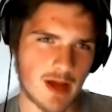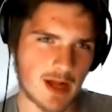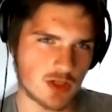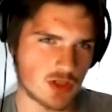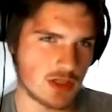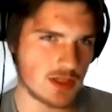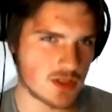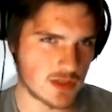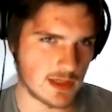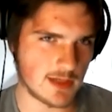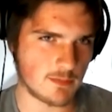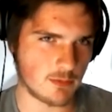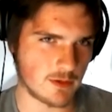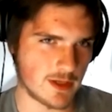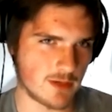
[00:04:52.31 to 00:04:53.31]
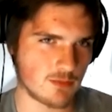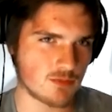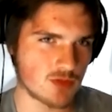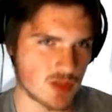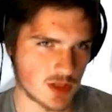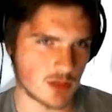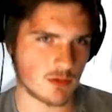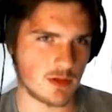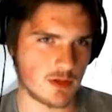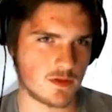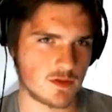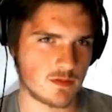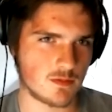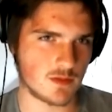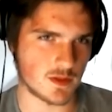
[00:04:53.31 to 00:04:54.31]
actually sleep without
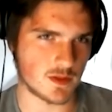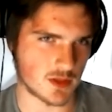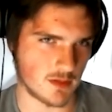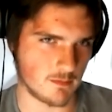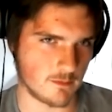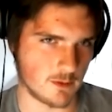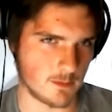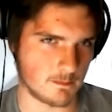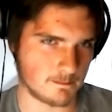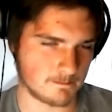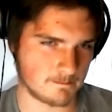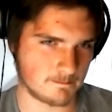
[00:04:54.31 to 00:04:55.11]
serious discomfort?